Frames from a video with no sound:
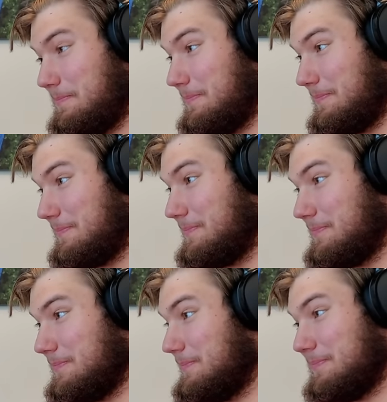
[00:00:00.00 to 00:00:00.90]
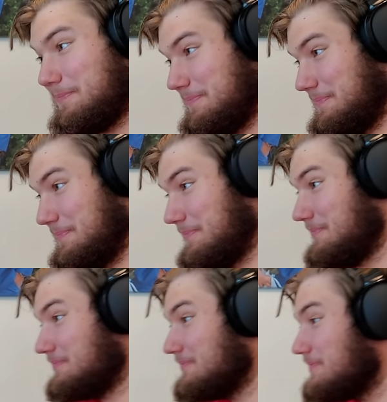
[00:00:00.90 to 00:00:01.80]

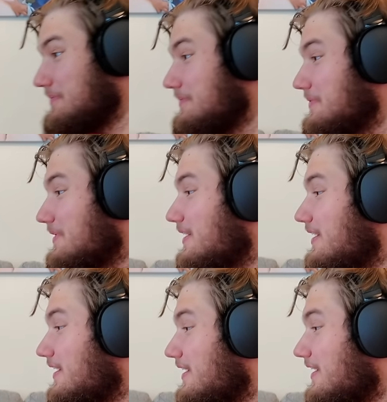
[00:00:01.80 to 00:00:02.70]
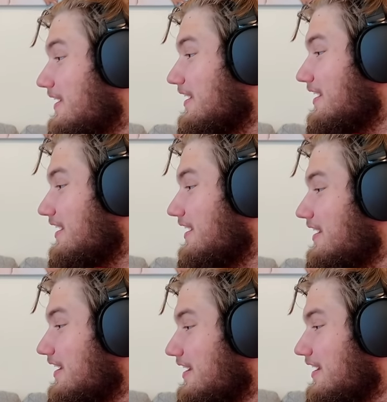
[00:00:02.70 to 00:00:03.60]

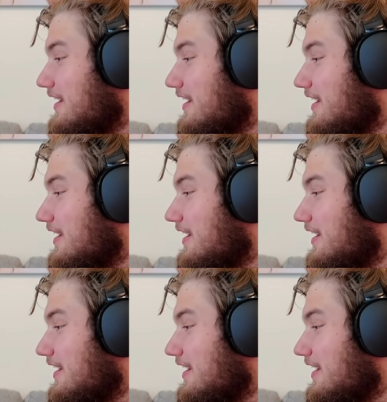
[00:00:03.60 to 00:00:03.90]
(not speaking)